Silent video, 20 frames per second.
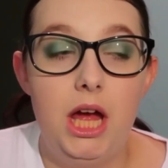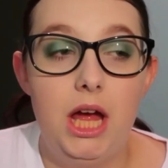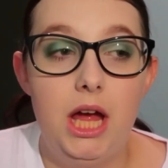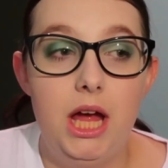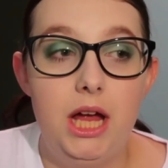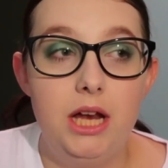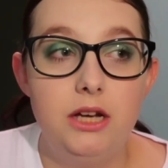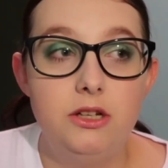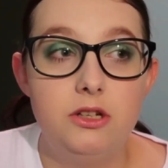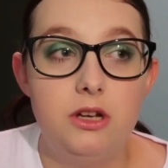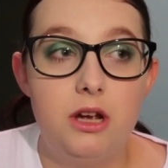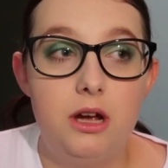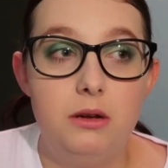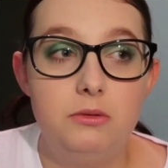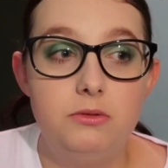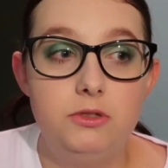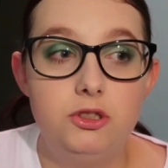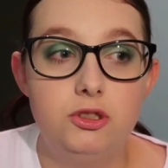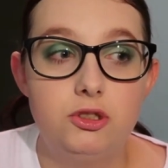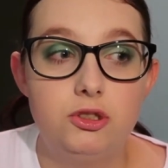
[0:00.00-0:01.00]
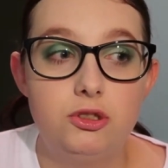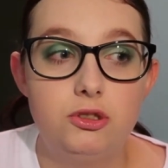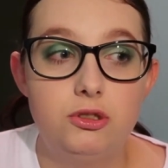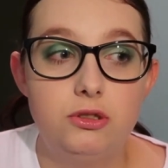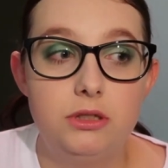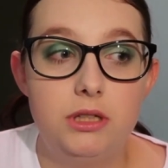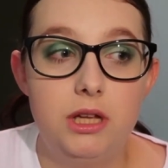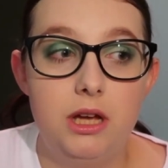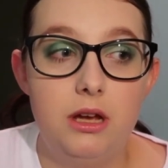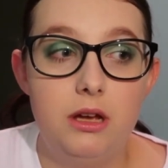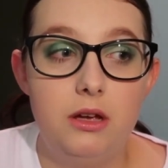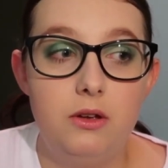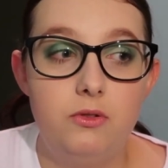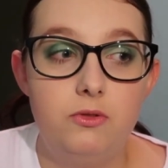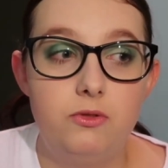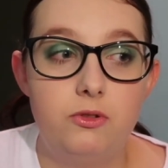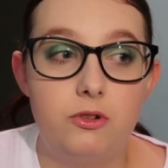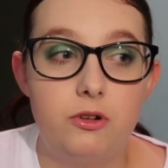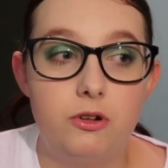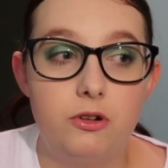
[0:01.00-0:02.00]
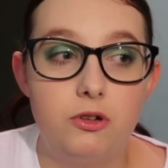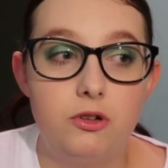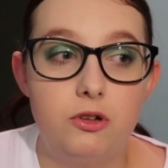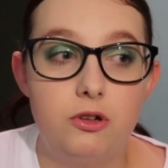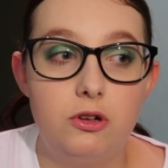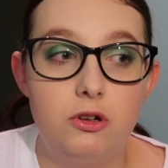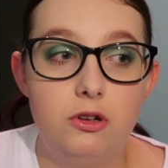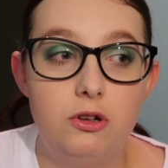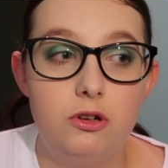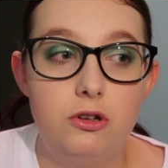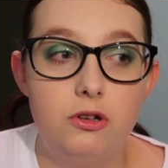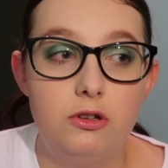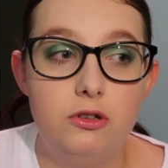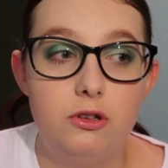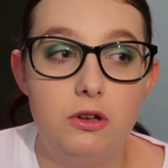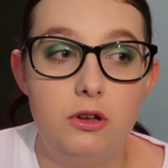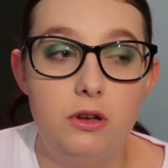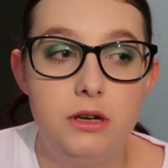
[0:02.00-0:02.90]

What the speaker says: And I was just stood there for a good